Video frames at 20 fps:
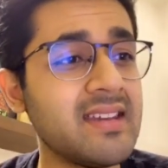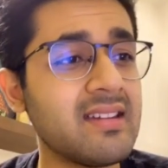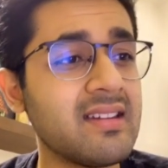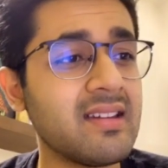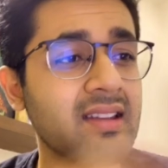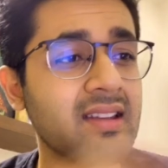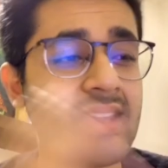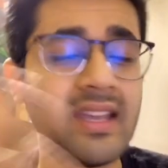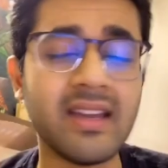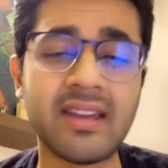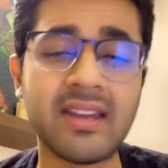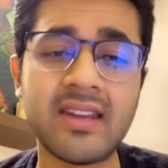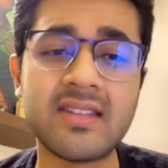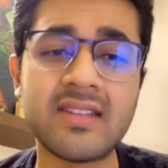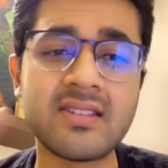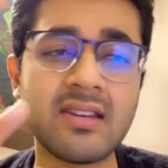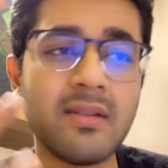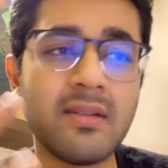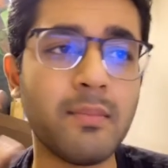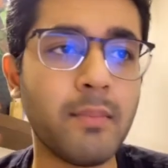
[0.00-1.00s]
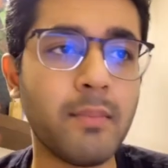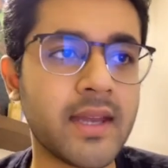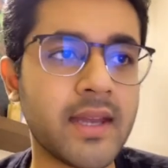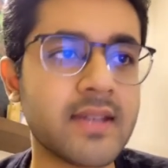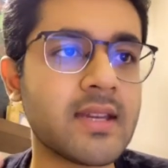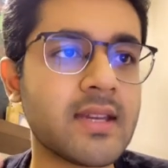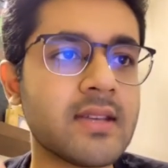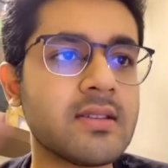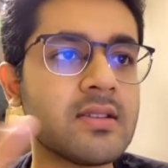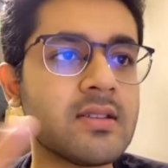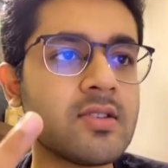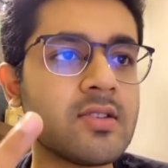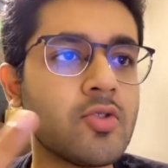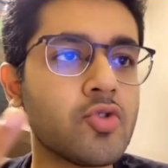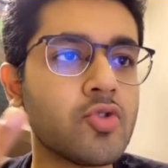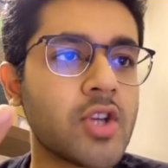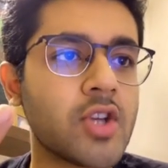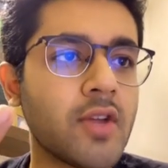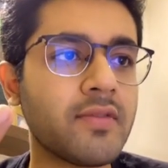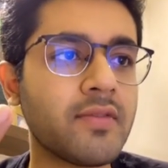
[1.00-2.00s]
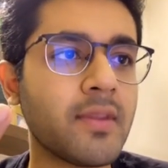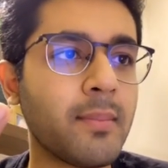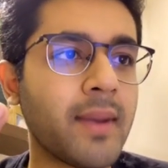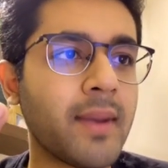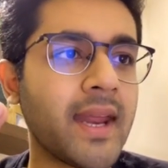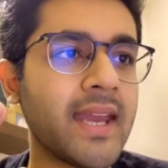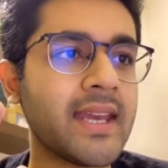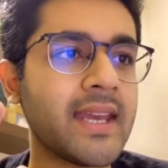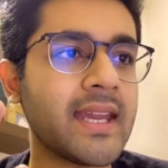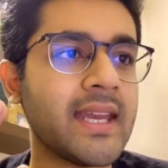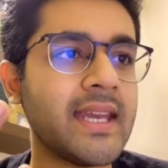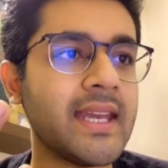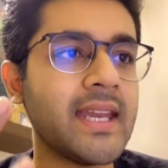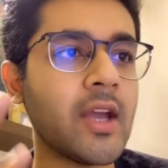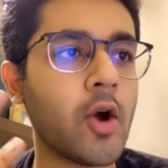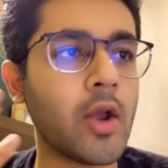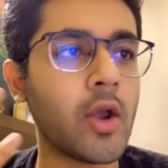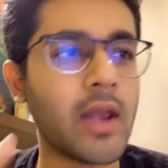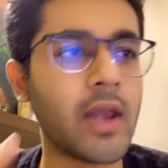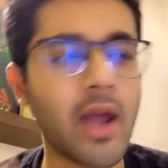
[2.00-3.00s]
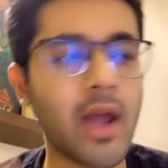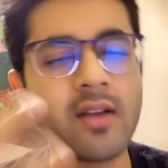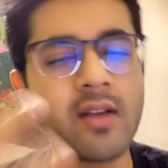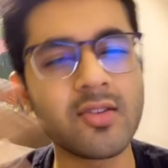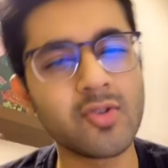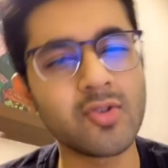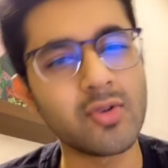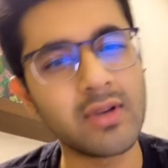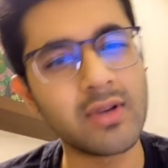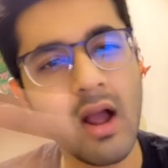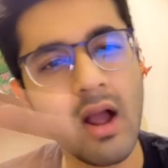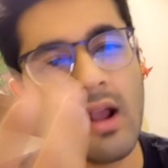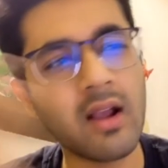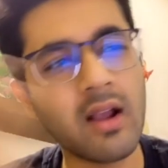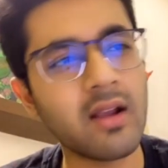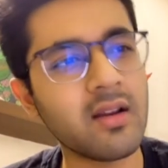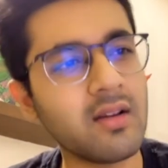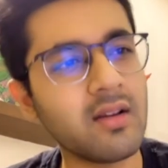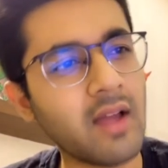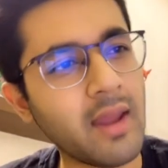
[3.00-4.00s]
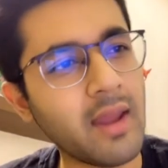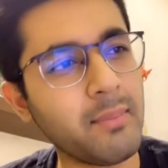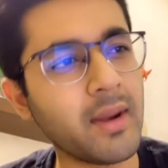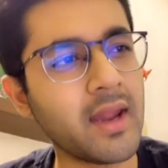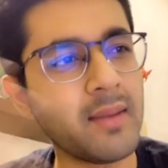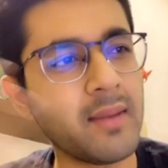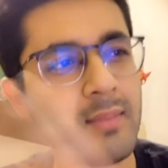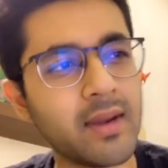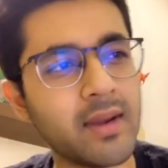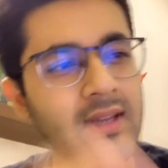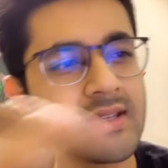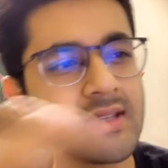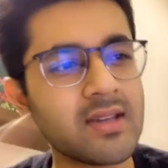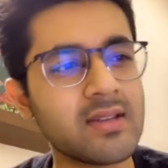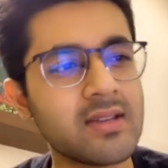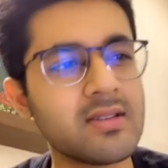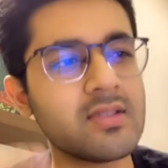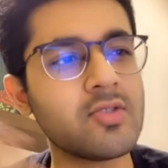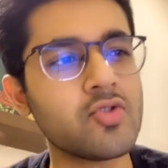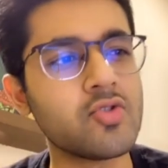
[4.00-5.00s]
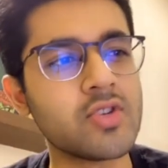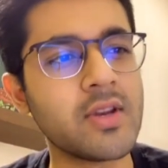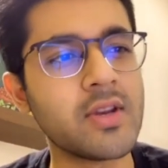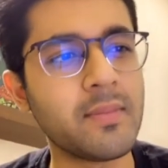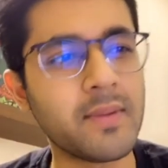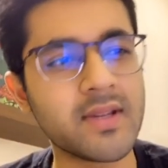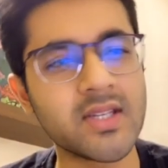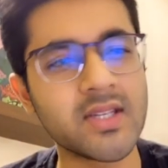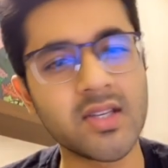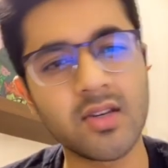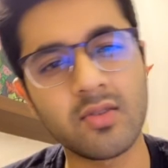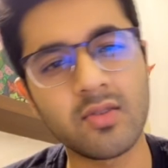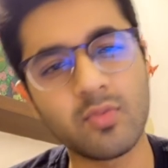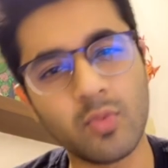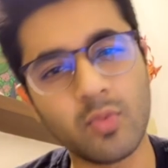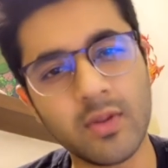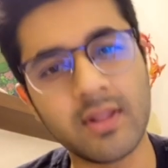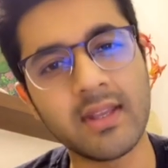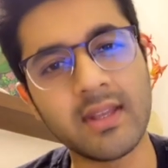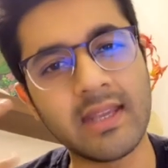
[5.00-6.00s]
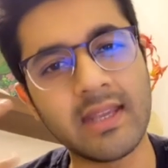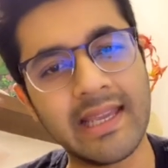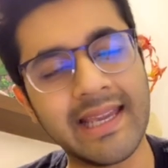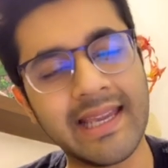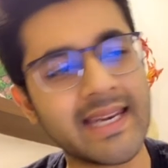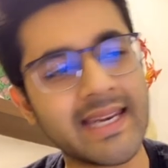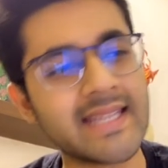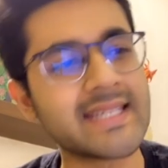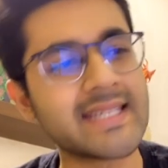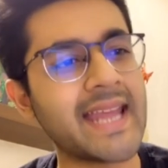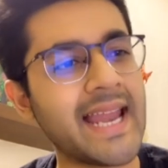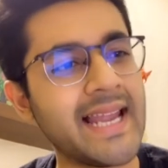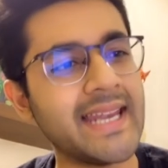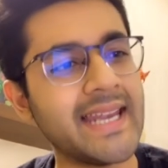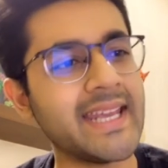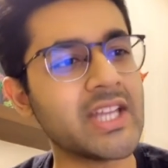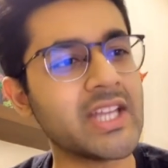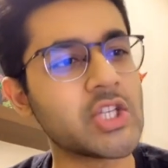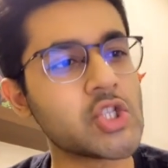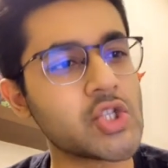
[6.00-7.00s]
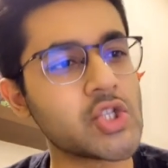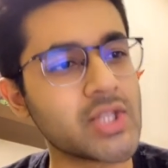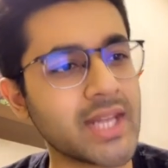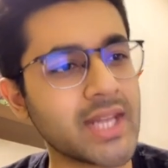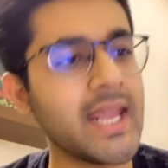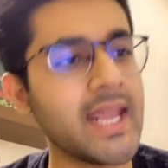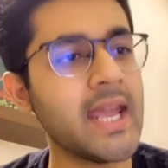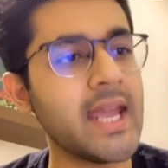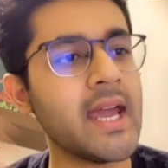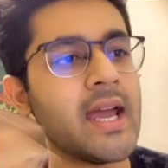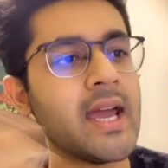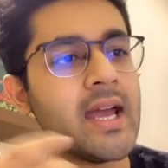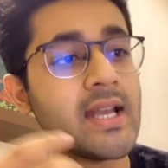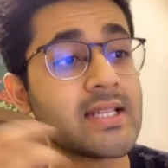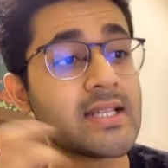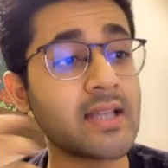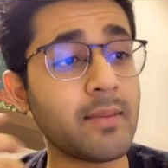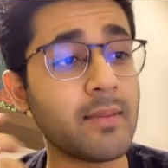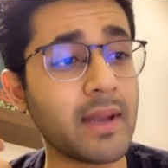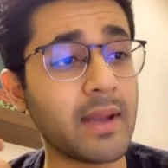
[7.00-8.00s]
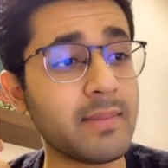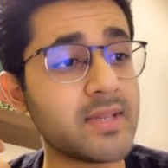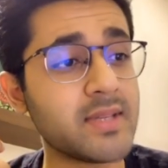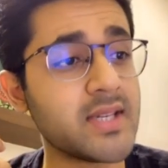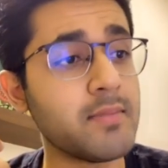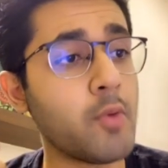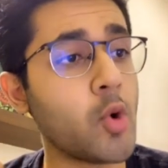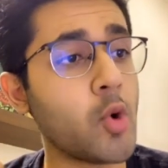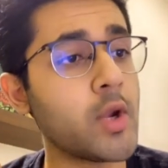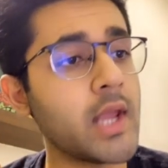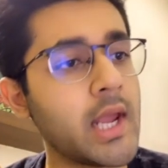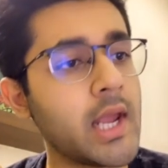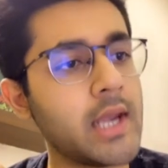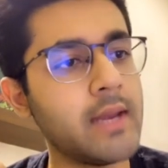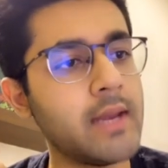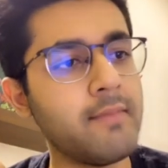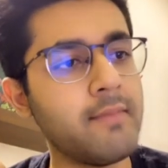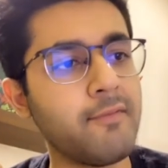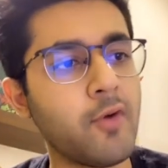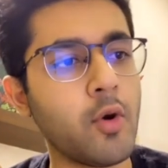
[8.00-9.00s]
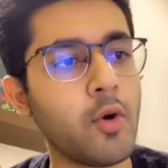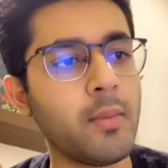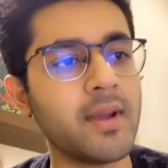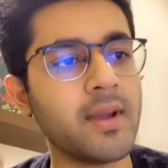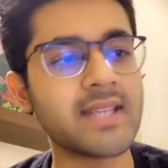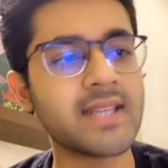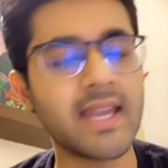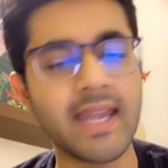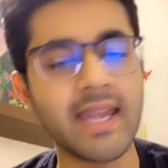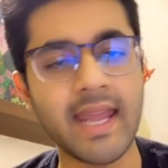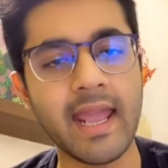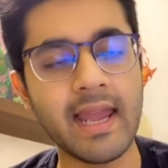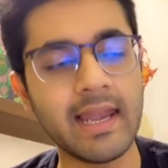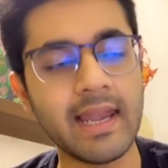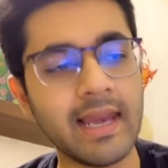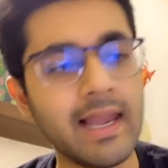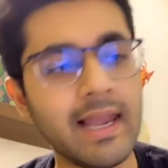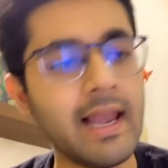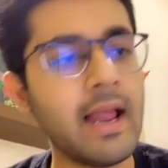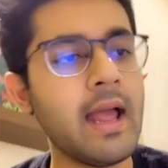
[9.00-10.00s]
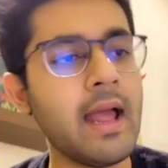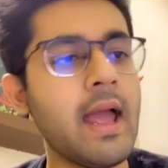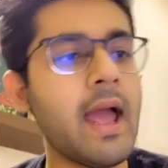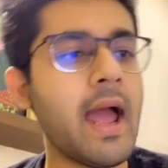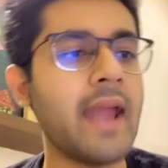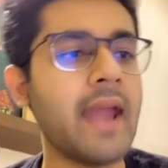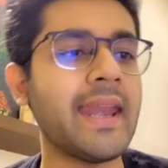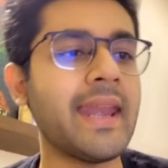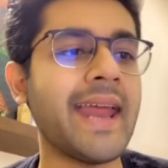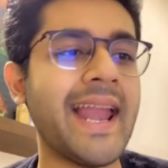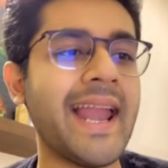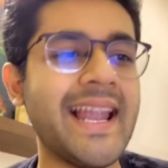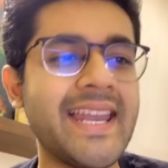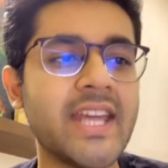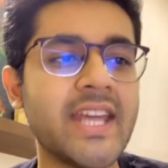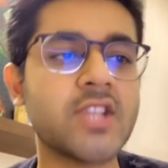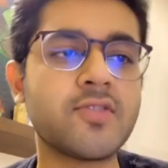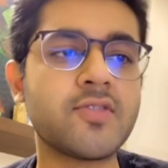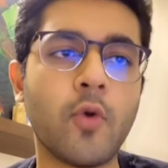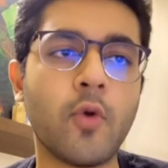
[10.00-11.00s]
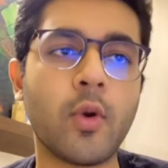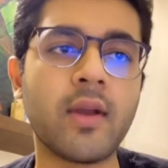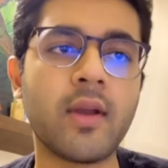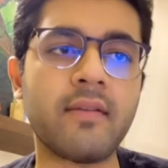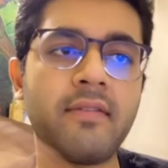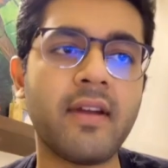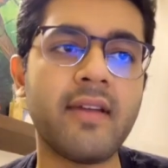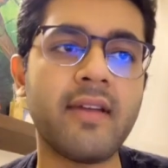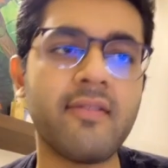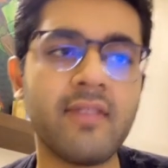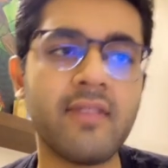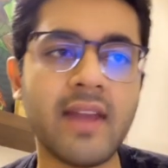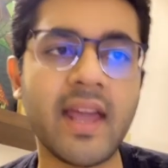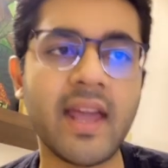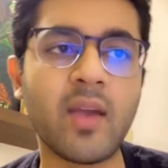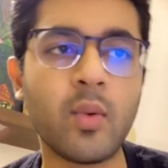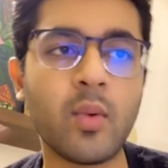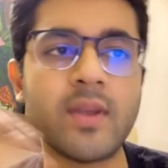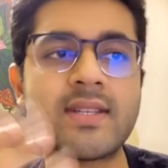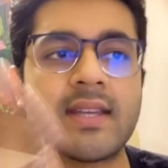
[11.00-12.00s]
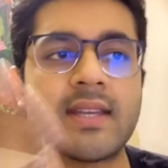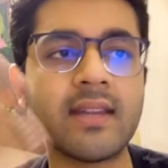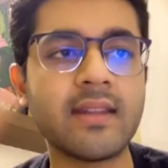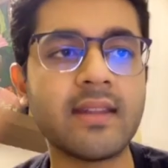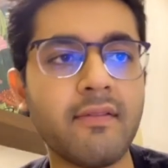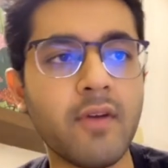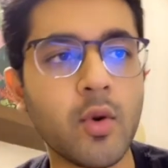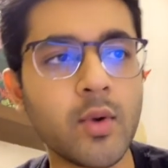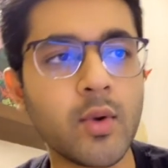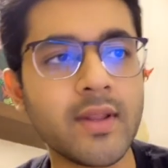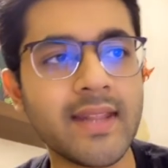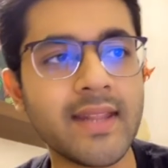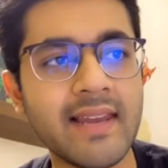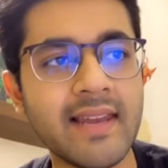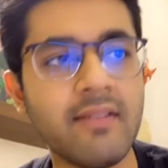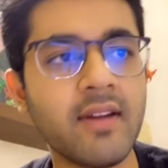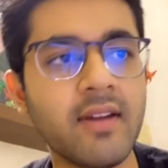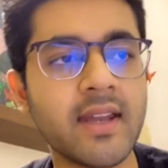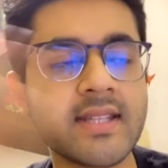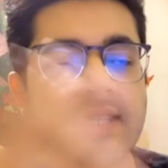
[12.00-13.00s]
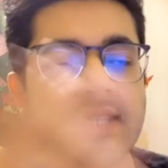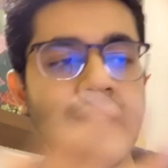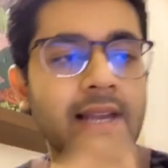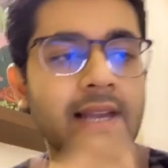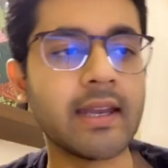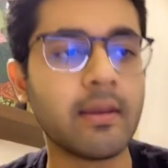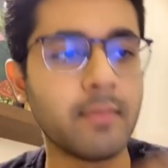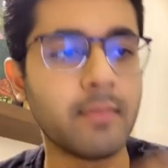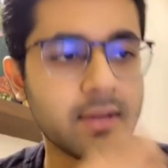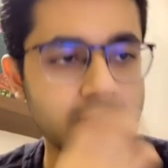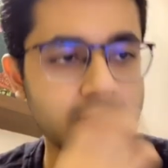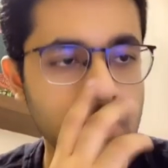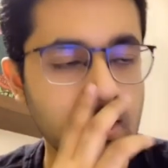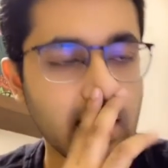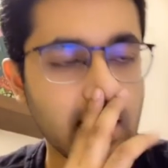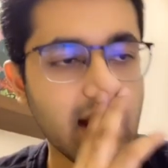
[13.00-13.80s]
increased in metastasis, usually of the brain, kidney or lung. So lung and brain metastasis usually present with increased LDH3. Sometimes pneumonia, lymphomas and ALL. And LDH4 and 5, like we said, they are found in the liver and skeletal muscle.